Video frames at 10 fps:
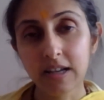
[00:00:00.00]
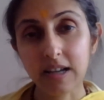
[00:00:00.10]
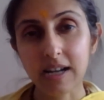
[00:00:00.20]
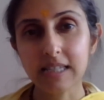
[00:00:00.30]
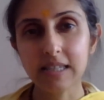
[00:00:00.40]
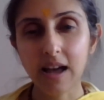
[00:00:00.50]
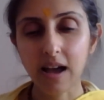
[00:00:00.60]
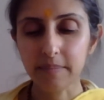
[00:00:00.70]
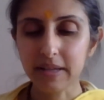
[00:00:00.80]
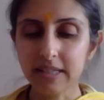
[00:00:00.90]

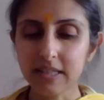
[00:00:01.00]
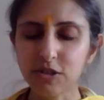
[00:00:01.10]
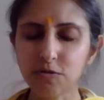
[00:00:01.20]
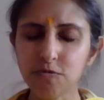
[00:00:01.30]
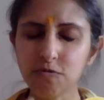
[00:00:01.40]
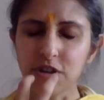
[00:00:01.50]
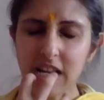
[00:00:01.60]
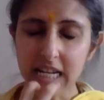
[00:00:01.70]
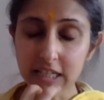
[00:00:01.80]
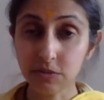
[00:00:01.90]
Grasta means it's
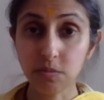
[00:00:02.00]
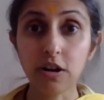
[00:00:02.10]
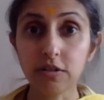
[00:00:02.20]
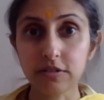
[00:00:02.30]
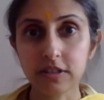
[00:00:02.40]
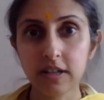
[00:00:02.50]
really swallowed.